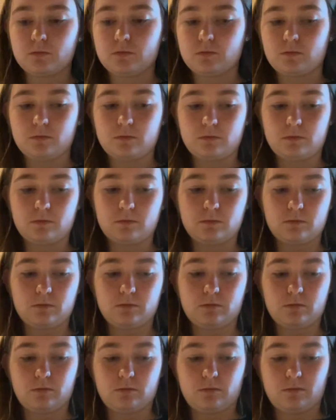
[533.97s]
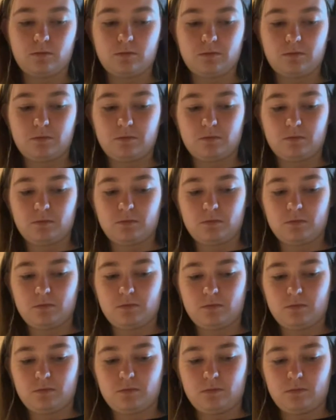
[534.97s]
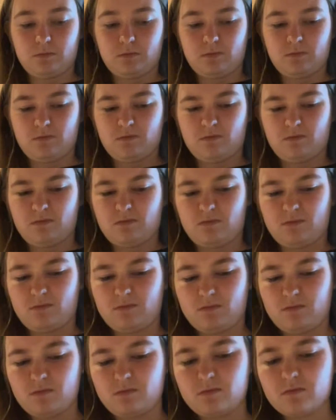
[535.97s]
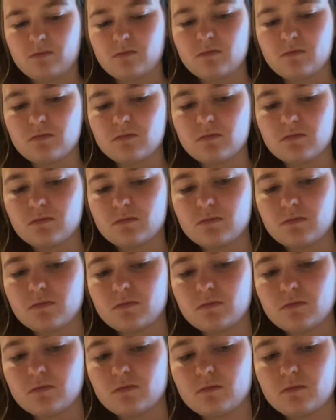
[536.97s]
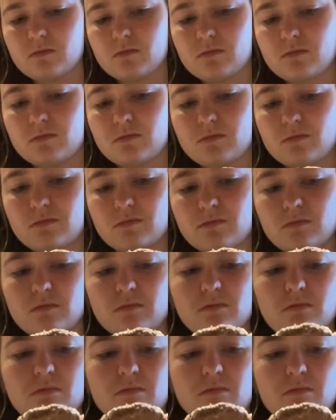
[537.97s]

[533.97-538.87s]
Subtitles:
Nobody speaks.